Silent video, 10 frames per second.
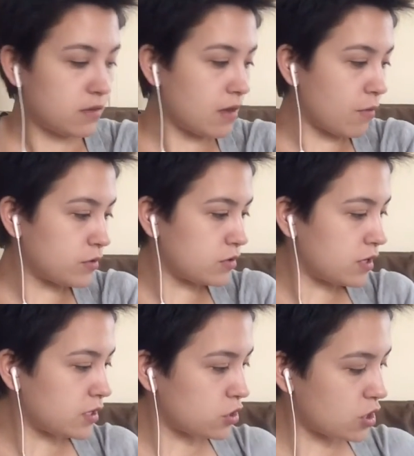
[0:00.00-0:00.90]
That one's already
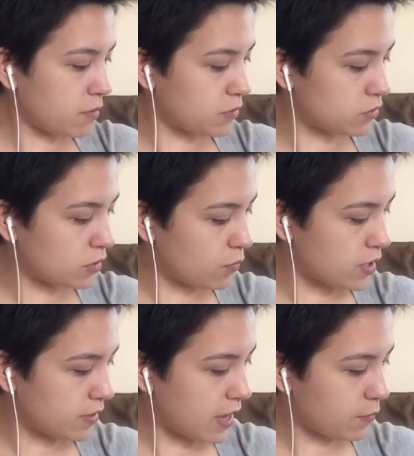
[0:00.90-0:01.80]
in the shop. There's only 1
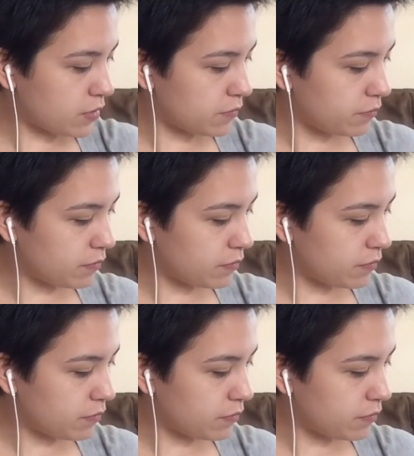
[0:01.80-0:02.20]
of that one.